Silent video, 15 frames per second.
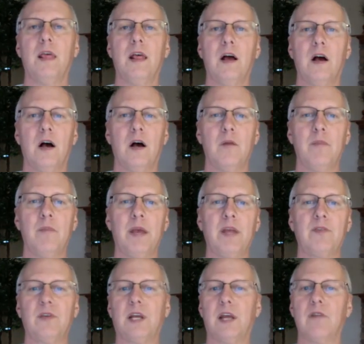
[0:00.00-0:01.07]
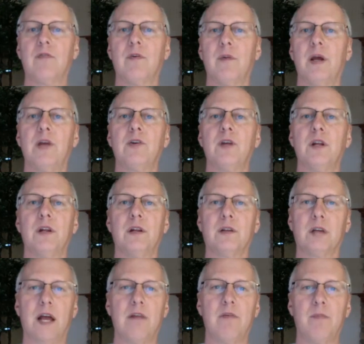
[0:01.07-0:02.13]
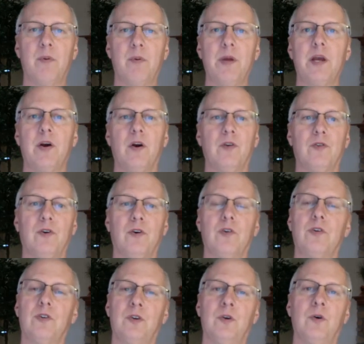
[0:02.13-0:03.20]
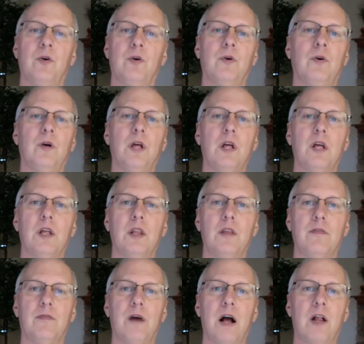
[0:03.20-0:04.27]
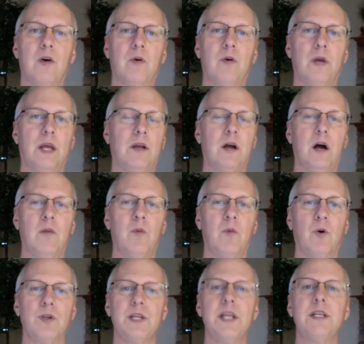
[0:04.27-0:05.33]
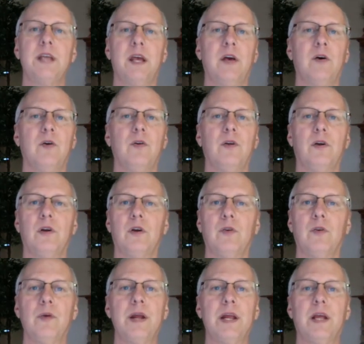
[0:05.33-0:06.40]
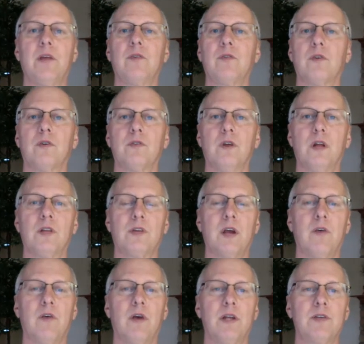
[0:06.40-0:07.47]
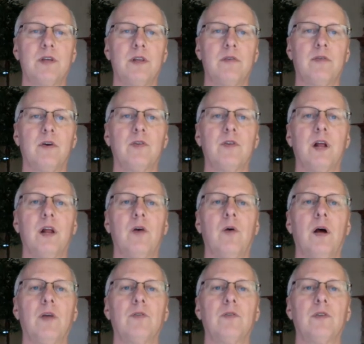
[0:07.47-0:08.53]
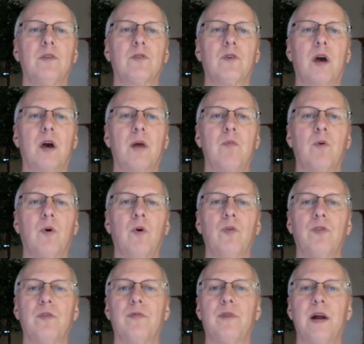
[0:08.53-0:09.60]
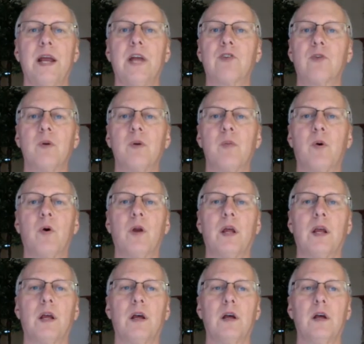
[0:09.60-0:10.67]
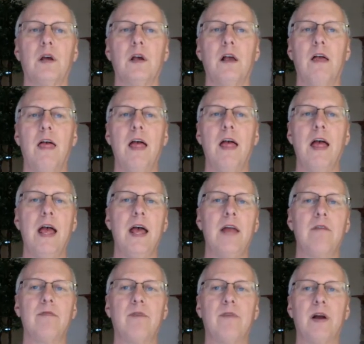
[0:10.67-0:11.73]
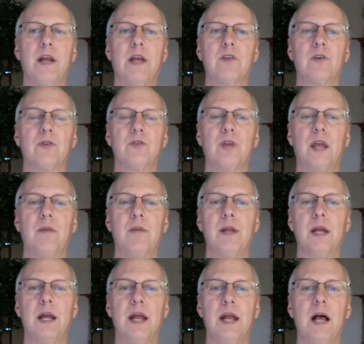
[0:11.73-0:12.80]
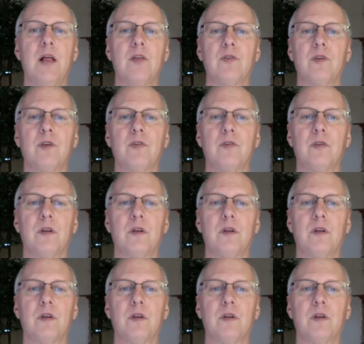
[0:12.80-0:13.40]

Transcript: uh, basic information, kind of a precursor to the following uh, more detailed readings. So let's get right to the first LOS. Describe roles of financial reporting and financial statement analysis.